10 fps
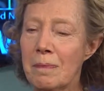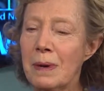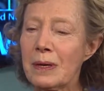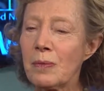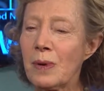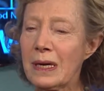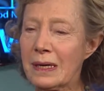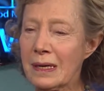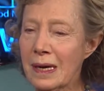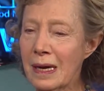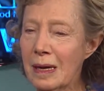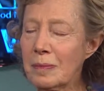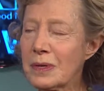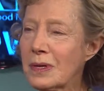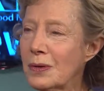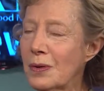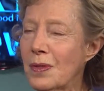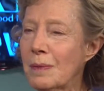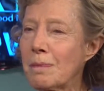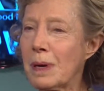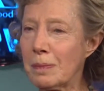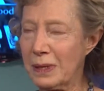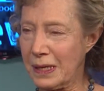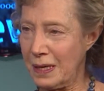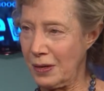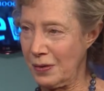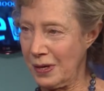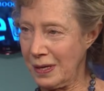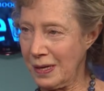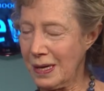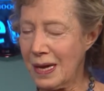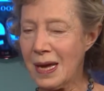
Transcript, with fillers: But when it came to the public hearing,